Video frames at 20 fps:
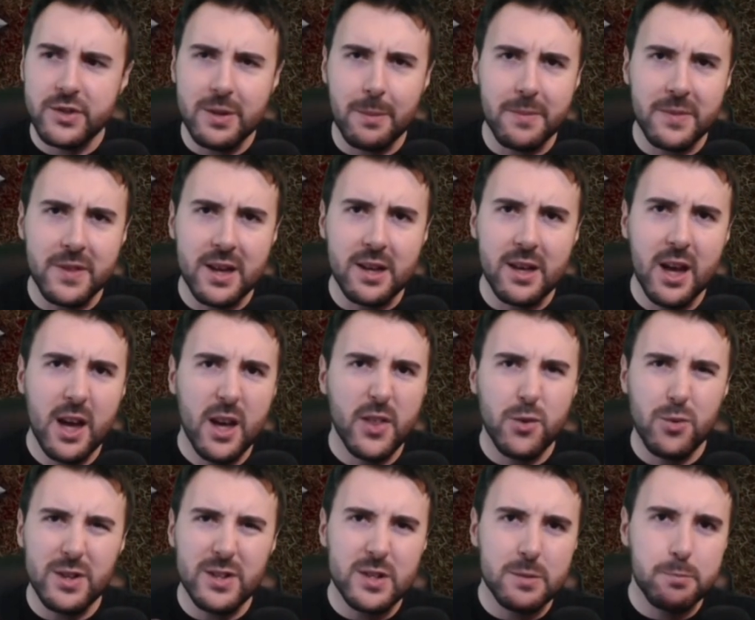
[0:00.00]
or something,
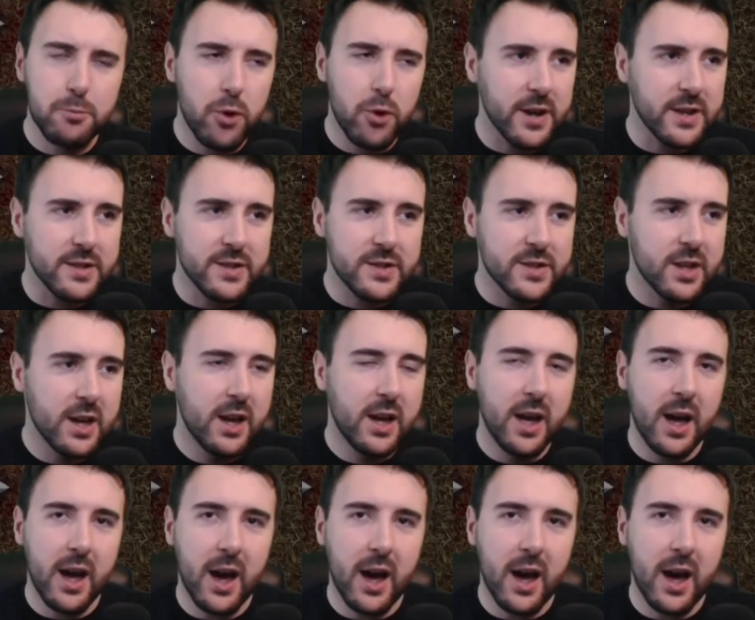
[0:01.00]
3 sprites,